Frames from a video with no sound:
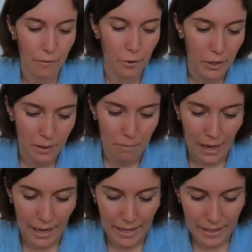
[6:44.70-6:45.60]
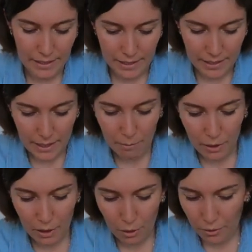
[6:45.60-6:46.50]
For my sleep
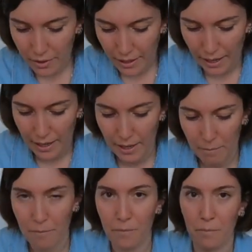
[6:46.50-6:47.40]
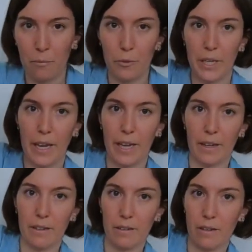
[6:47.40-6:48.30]
clothes, I'm
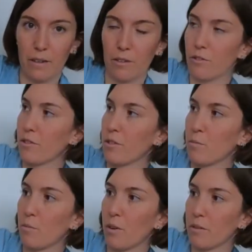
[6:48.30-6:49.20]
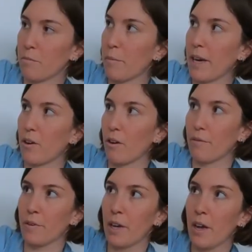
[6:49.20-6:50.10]
bringing just one pair of
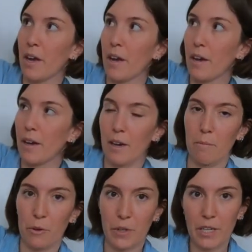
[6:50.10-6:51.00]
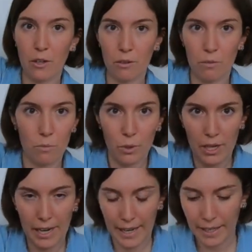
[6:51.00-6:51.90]
merino
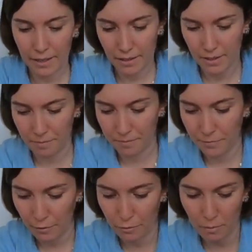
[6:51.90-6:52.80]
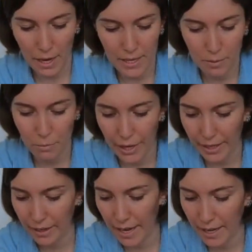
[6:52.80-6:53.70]
wool leggings from
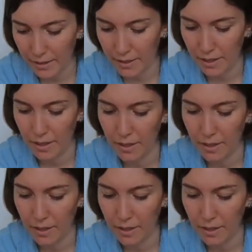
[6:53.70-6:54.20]
Icebreaker and